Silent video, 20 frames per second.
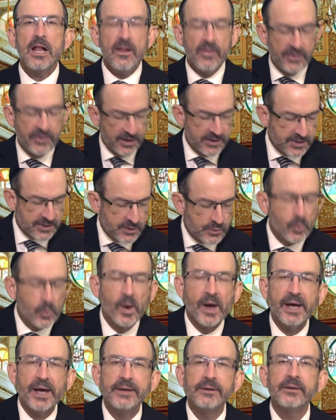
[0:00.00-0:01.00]
This is
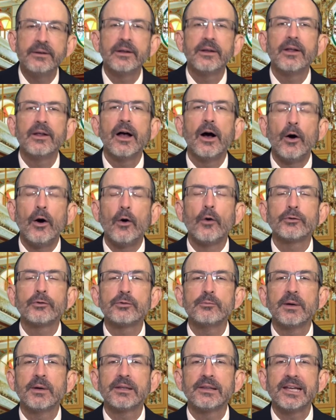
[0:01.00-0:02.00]
when
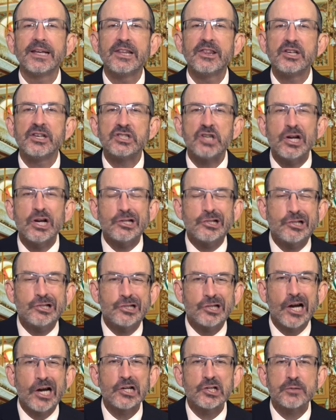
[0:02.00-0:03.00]
ultimately this
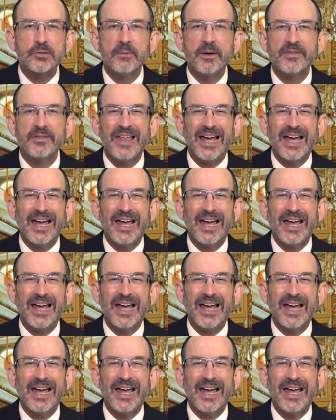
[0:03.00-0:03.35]
judgment,